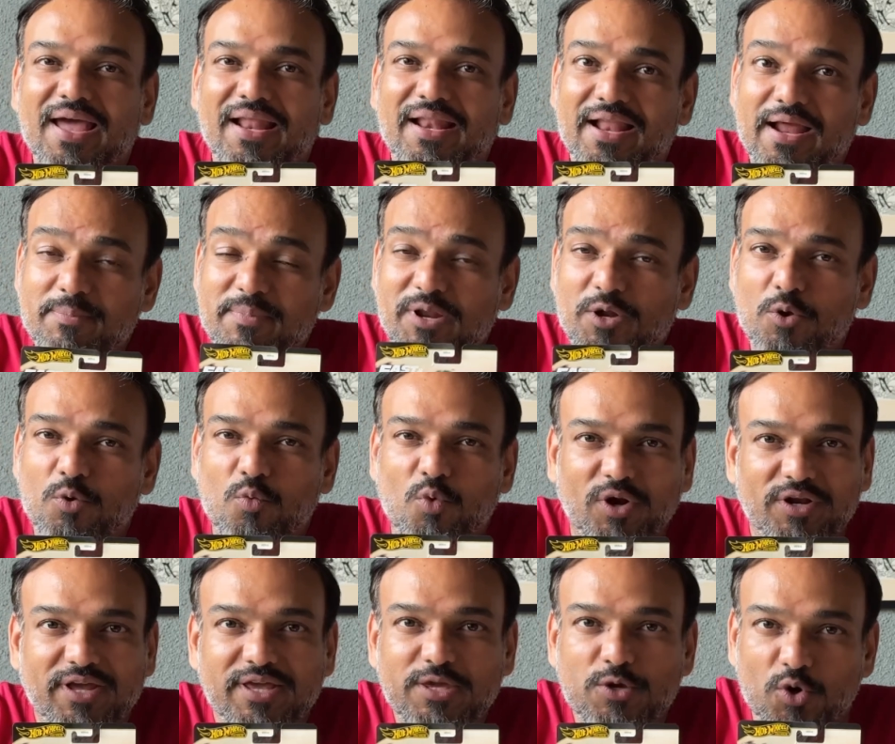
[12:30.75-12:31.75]
Let me know
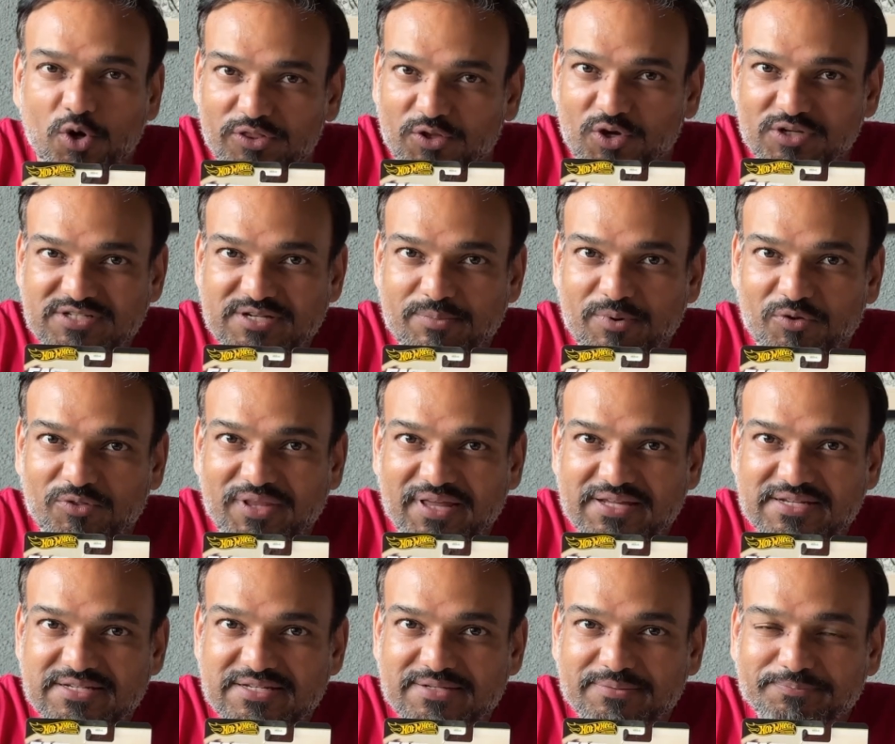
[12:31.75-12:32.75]
what are your thoughts about
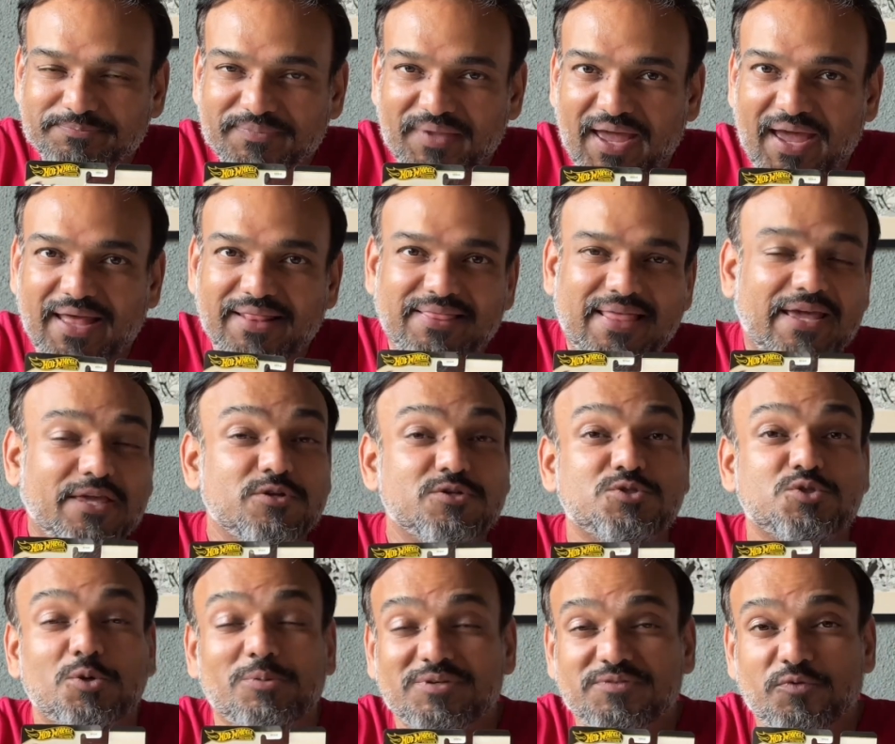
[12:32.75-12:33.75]
these. And thank you
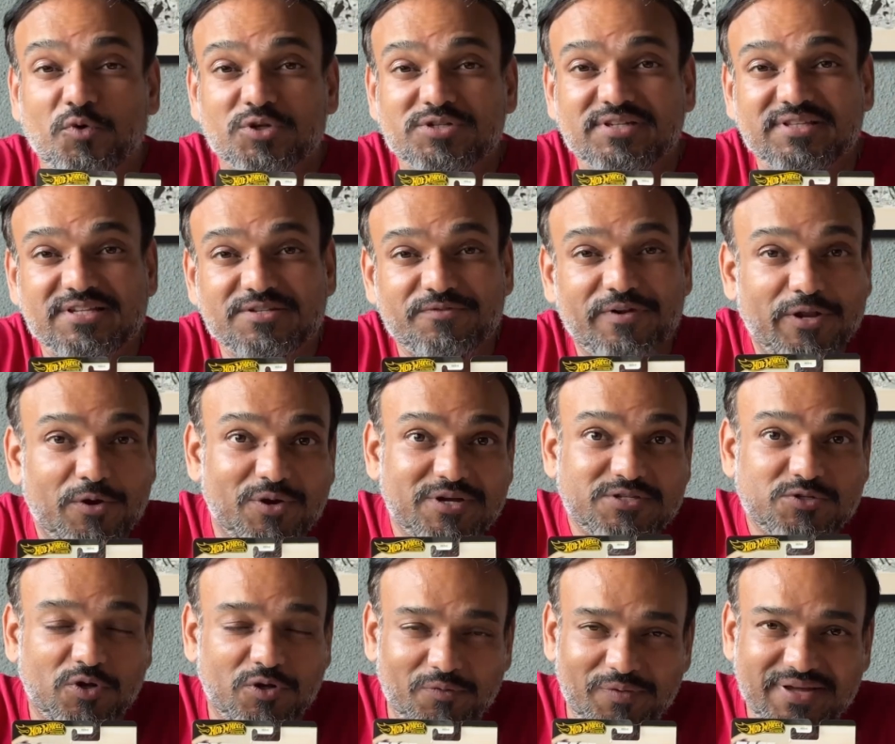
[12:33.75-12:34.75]
so much for watching this video.
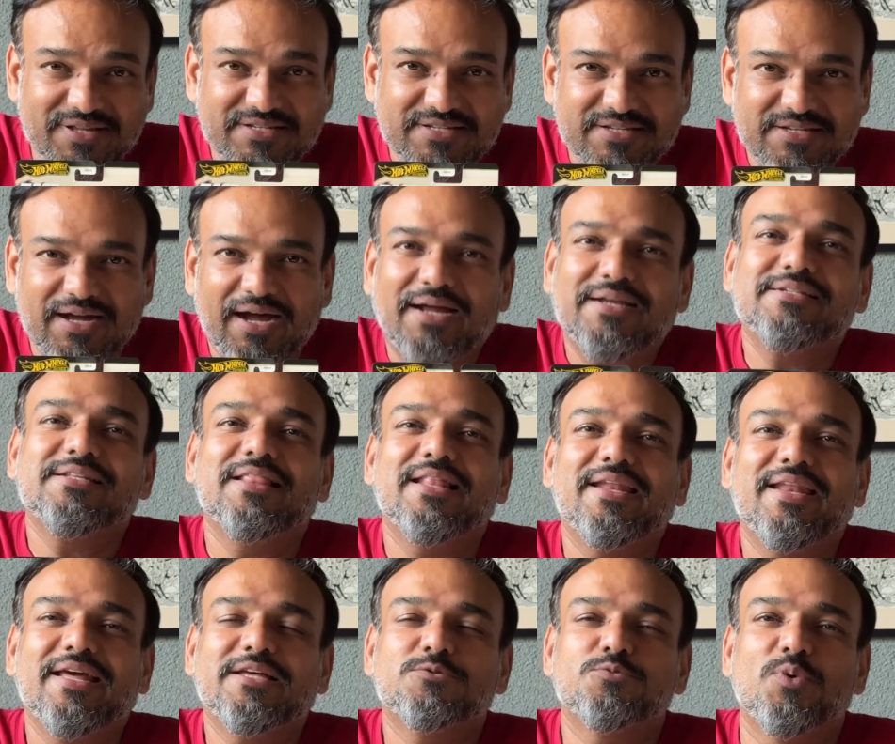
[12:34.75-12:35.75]
As always, until the
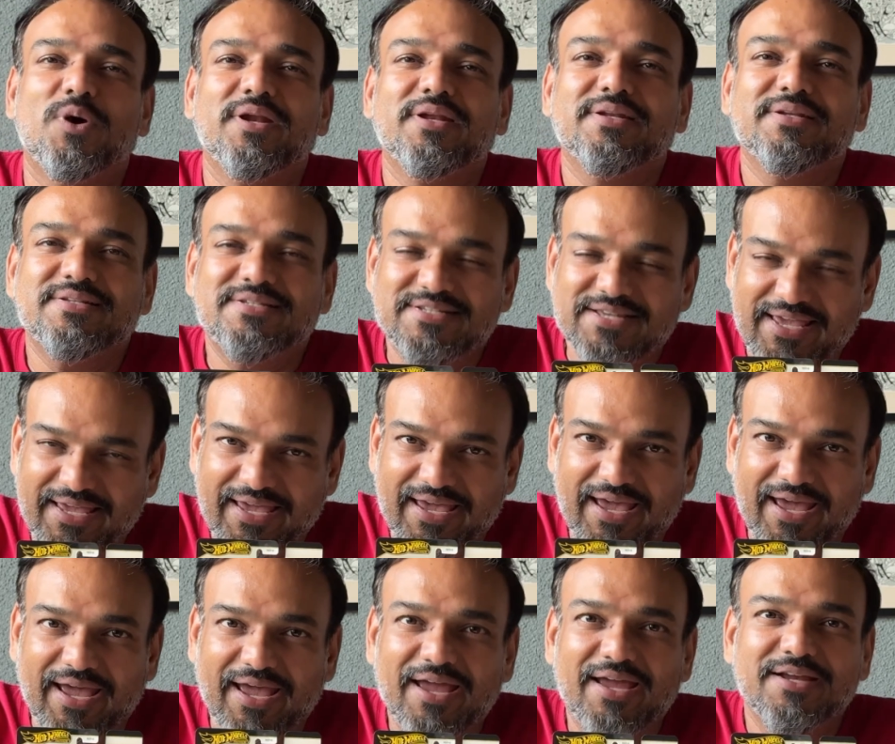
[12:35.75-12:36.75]
next one, take
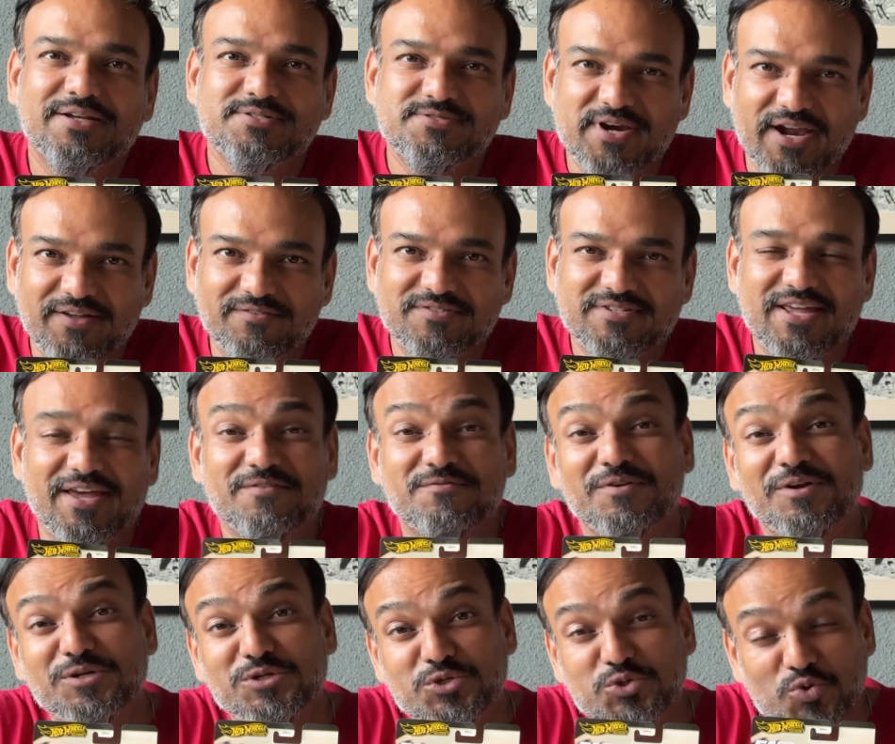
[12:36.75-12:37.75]
care, drive safe.
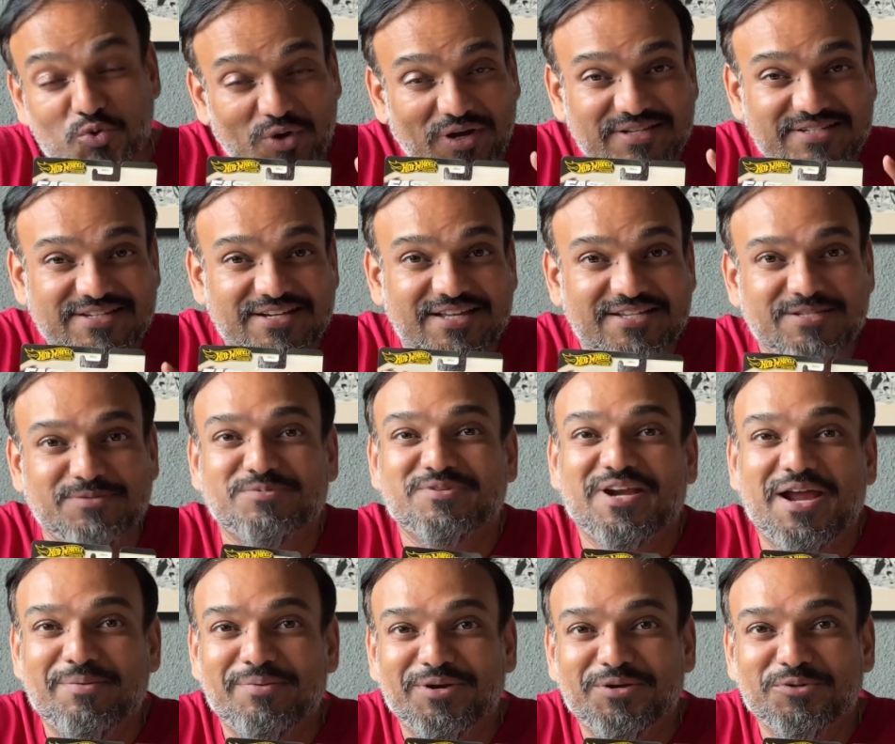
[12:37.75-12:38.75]
Do consider
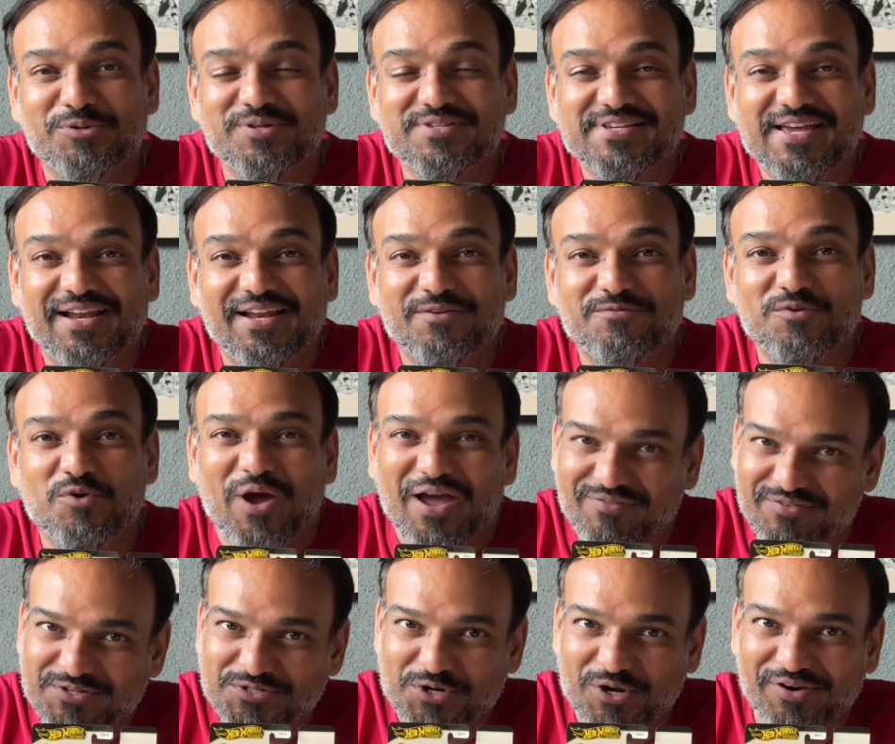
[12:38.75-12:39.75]
subscribing to the channel if you
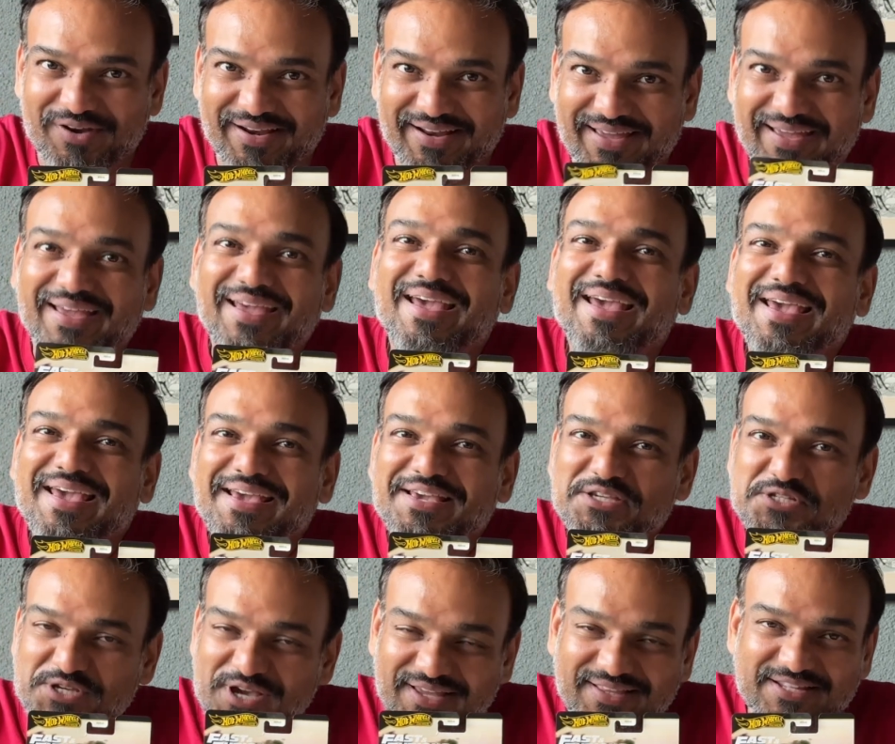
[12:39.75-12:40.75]
haven't already.
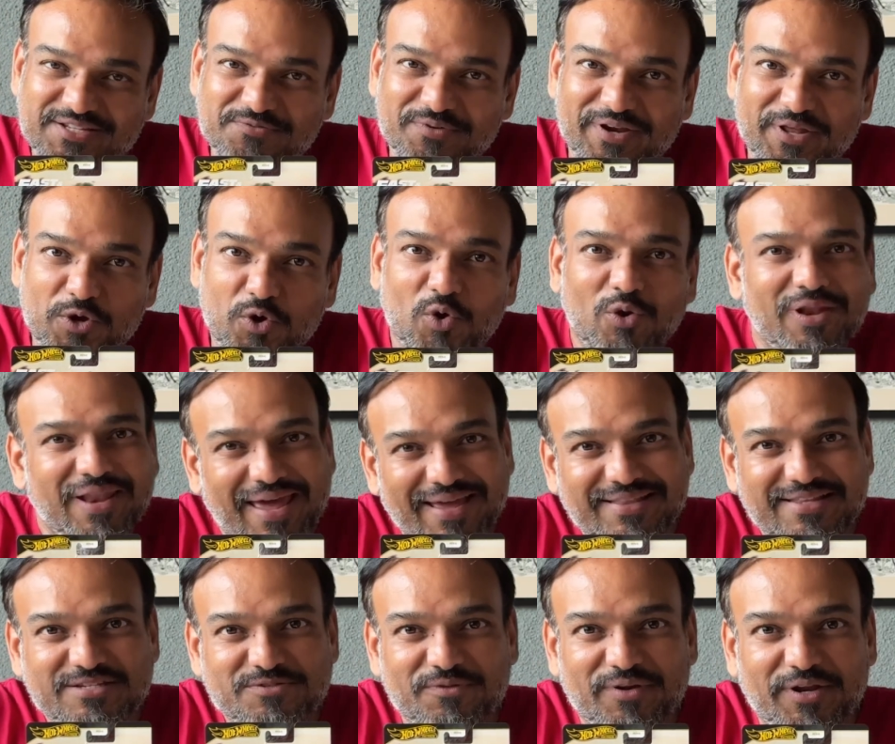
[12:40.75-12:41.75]
Share this video, like
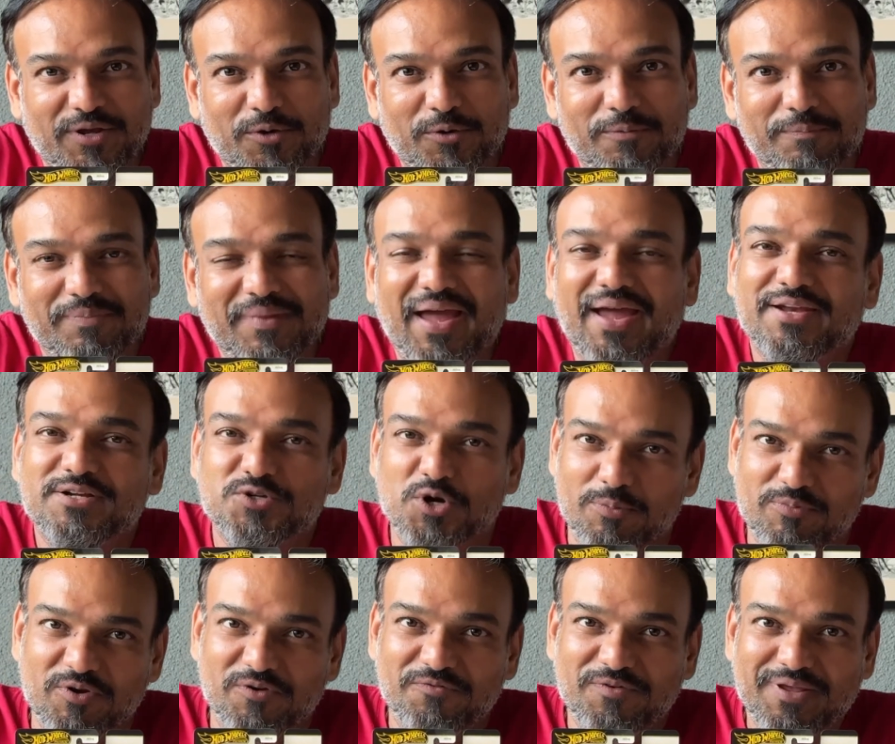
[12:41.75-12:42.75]
this video, and
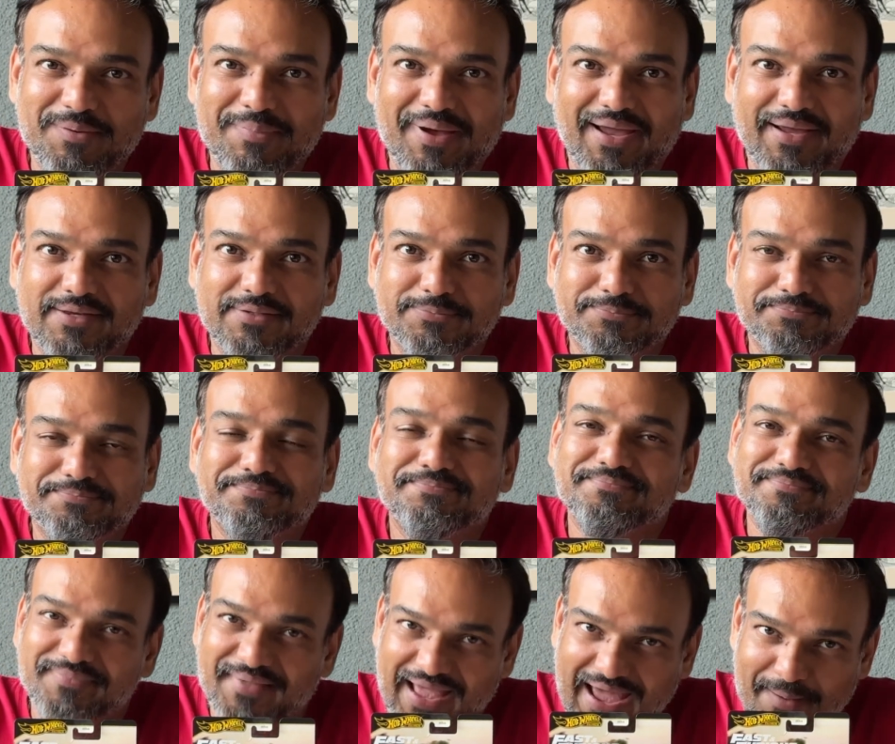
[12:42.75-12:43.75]
drop your feedback.
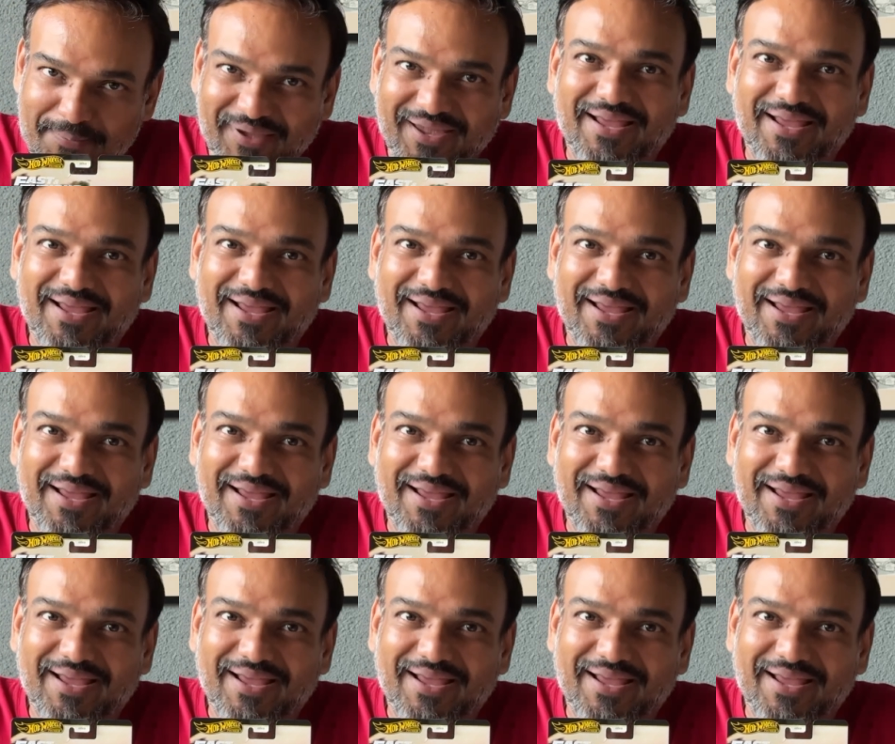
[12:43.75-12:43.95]
Happy